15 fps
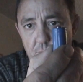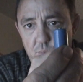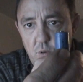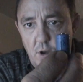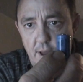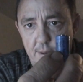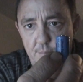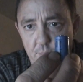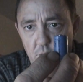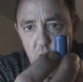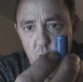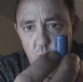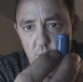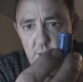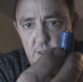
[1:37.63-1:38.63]
bright
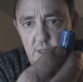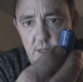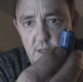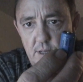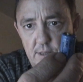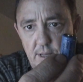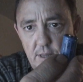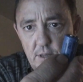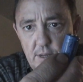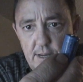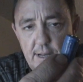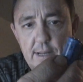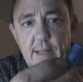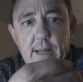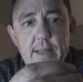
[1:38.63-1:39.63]
blue ones. They look
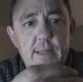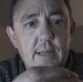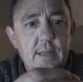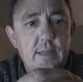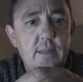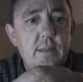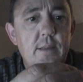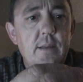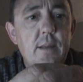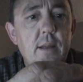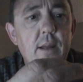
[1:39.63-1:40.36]
kind of like this.